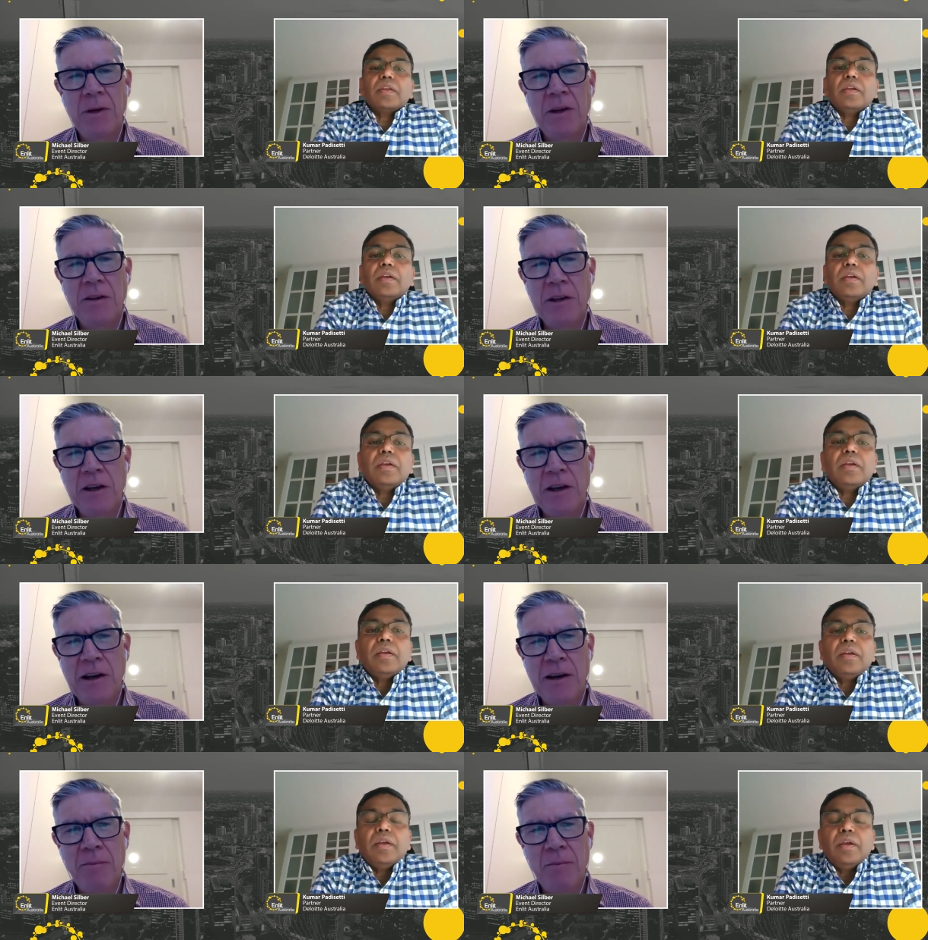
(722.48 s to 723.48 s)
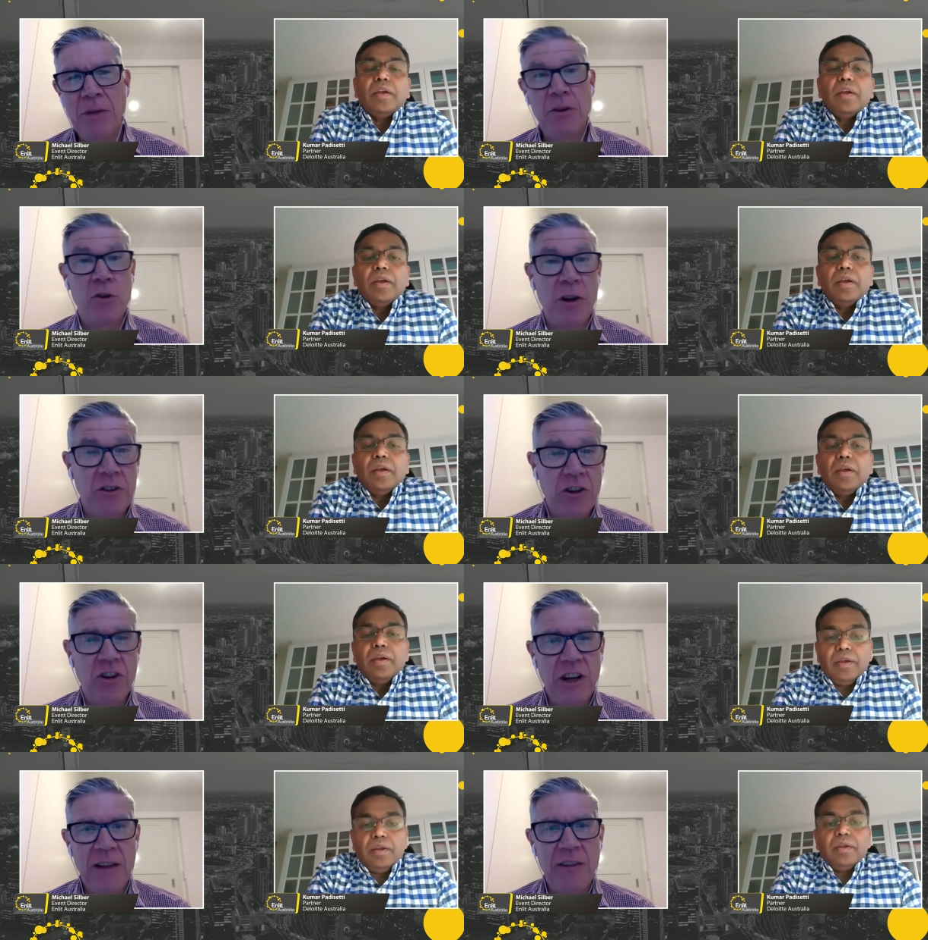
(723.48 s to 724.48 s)
Speaker 1: in the um, in the
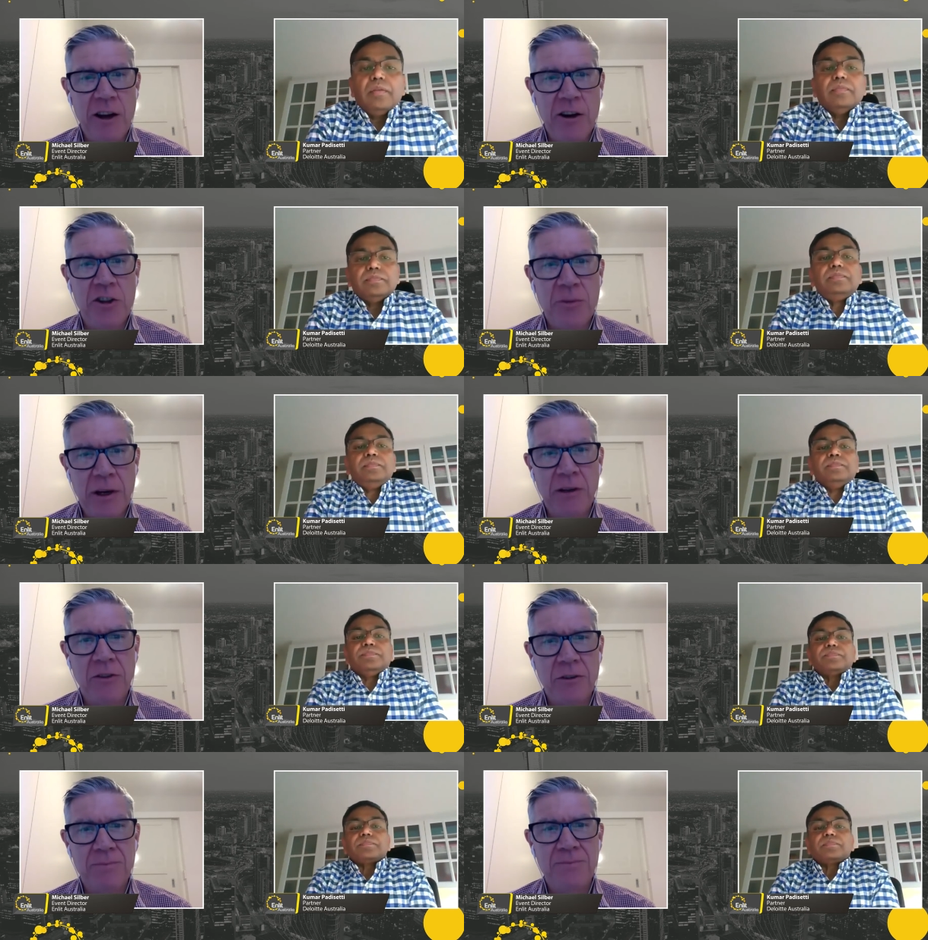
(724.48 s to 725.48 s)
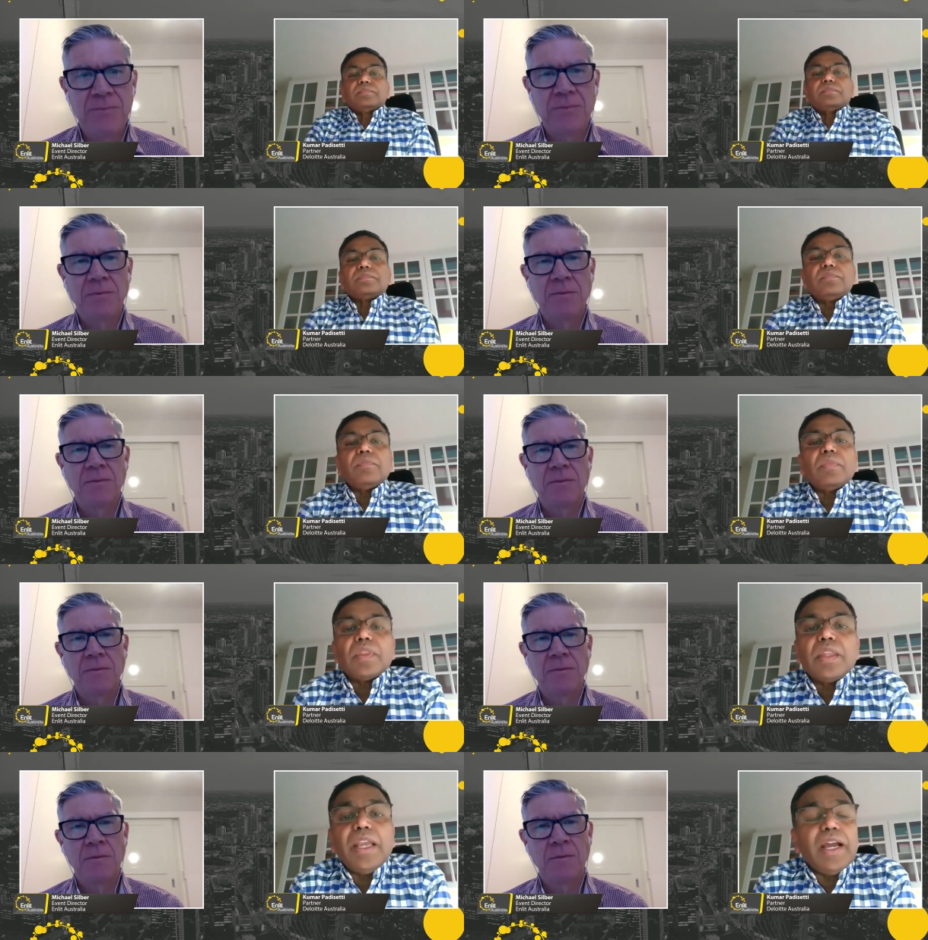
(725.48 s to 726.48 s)
transition and the energy mix?
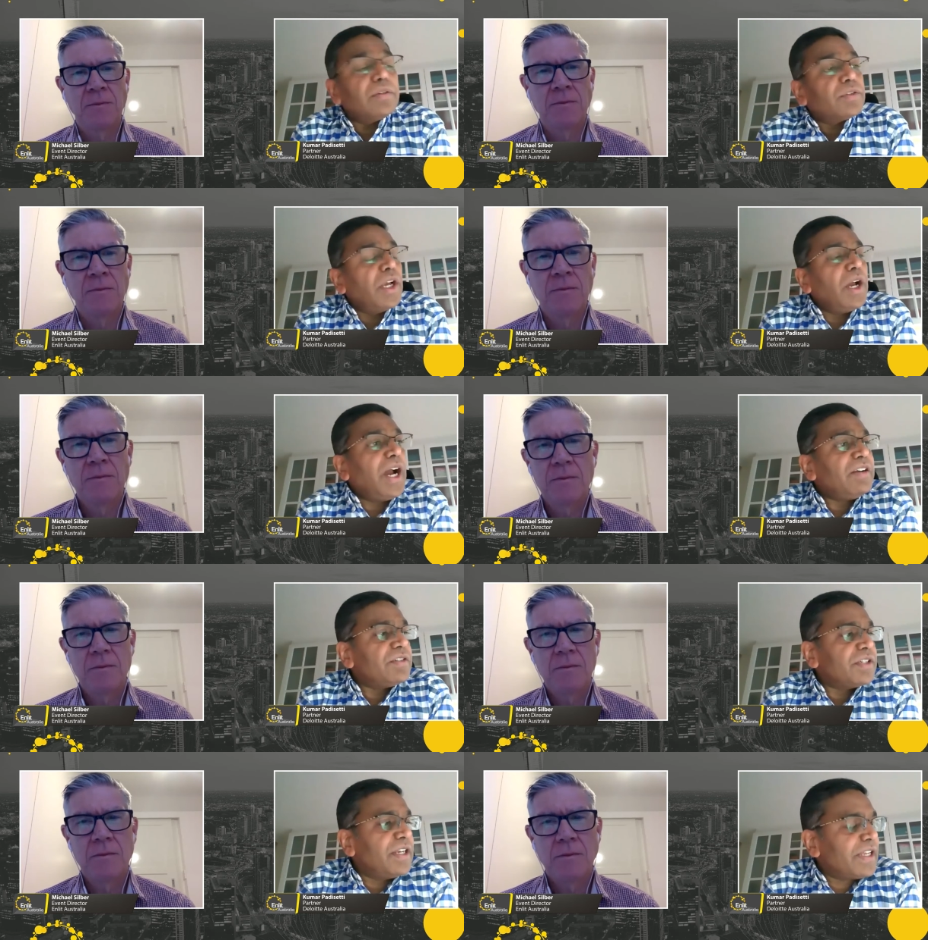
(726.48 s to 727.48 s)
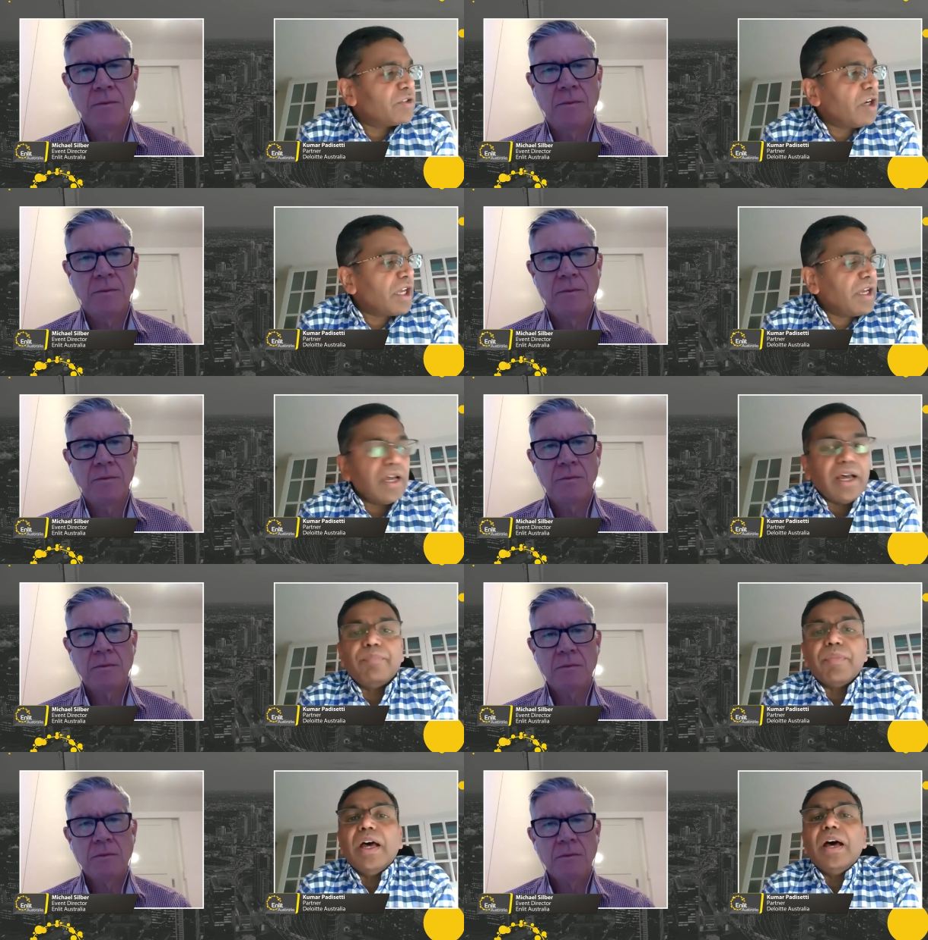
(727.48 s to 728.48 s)
Speaker 2: Yeah, so hydrogen has got a,
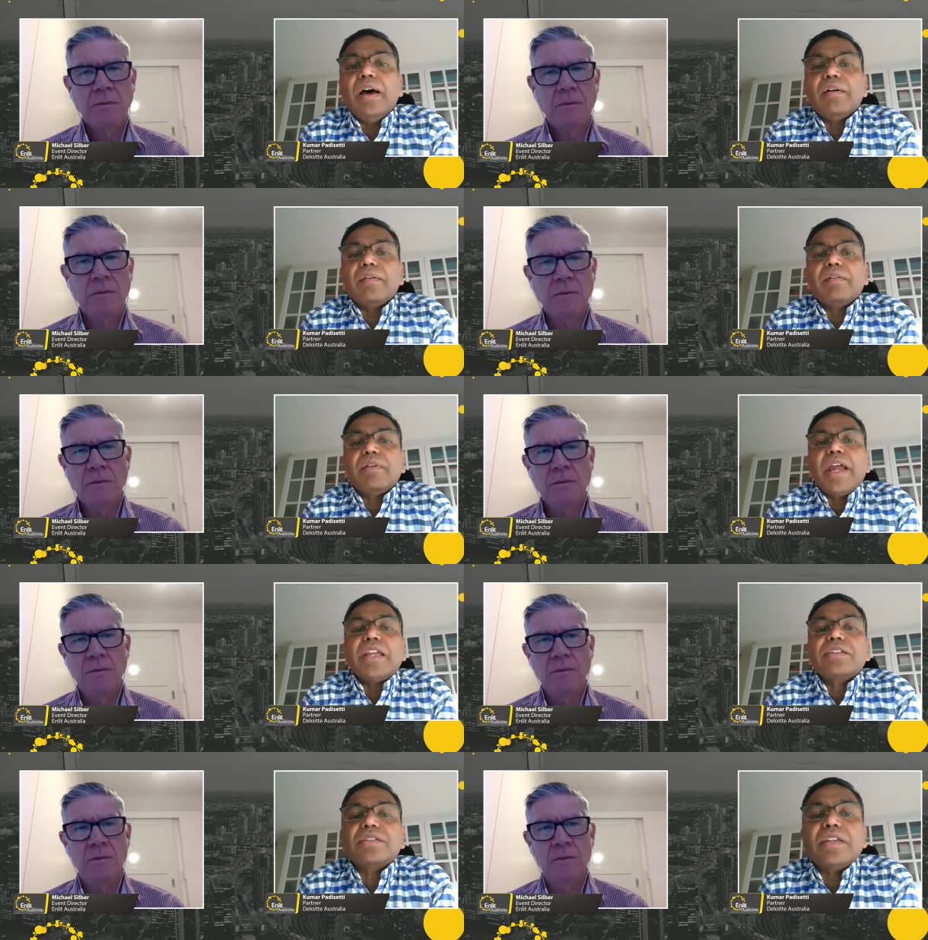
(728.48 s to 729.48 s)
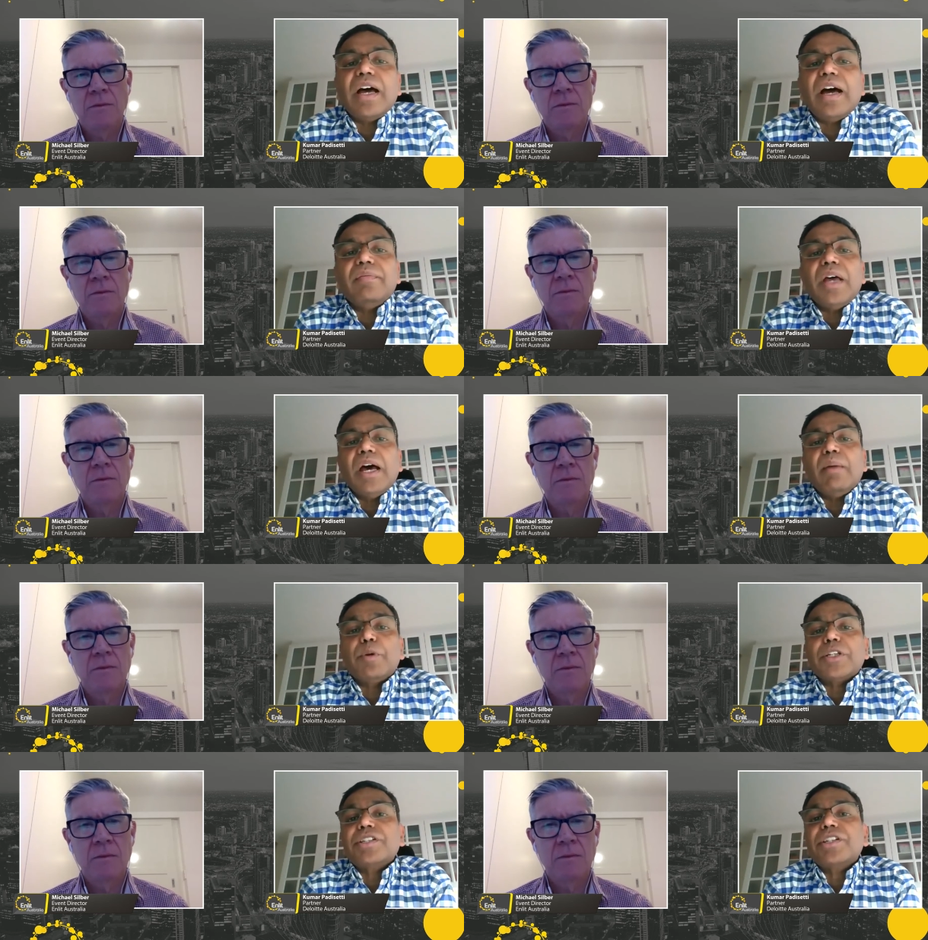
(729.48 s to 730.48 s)
um, a great um, uh,
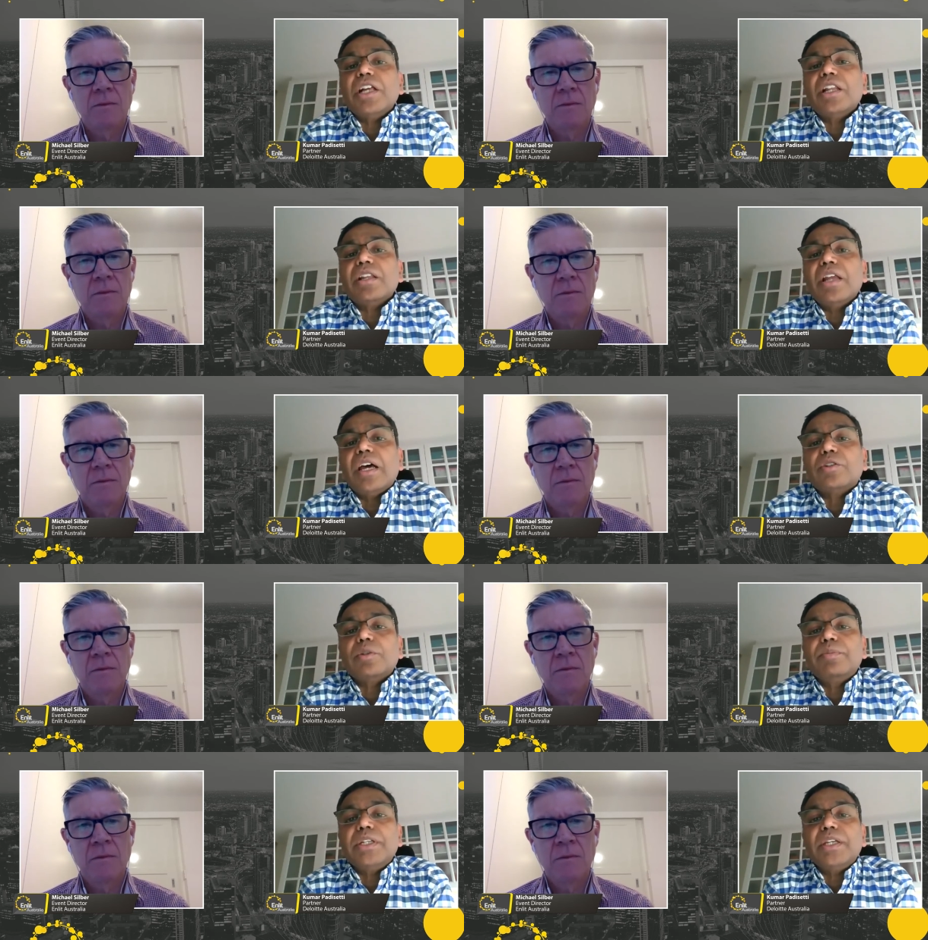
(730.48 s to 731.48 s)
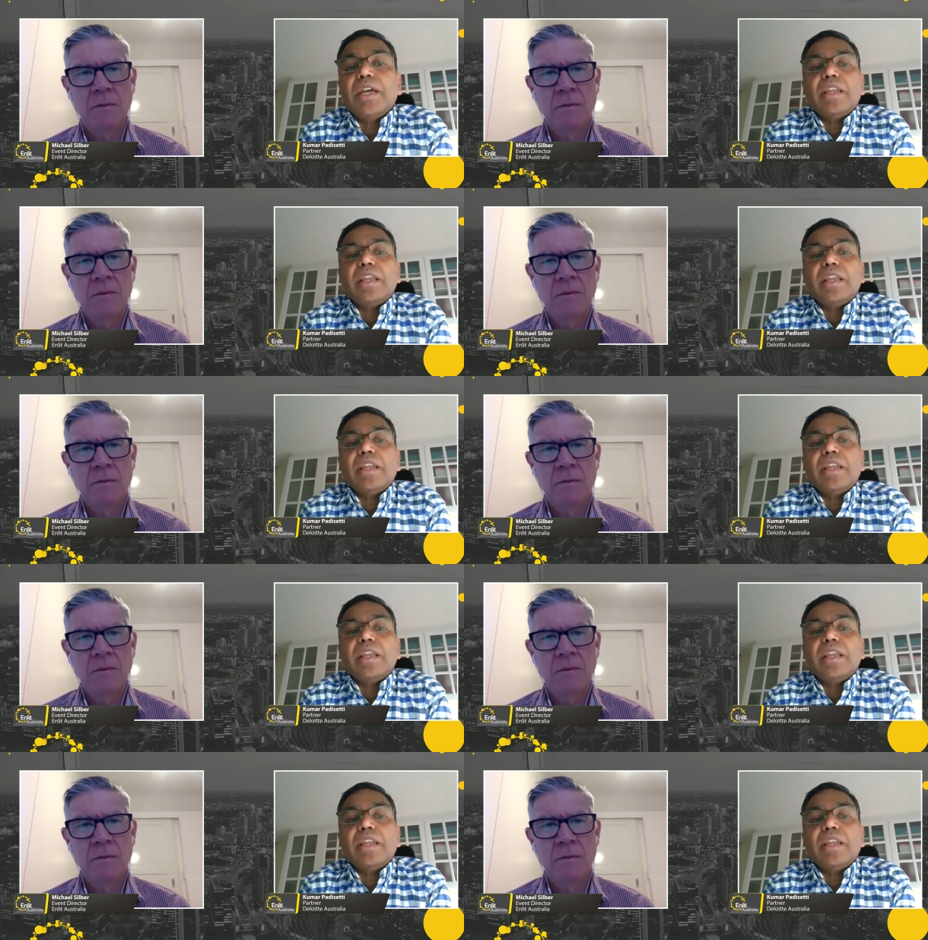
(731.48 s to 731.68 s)
potential uh, to be an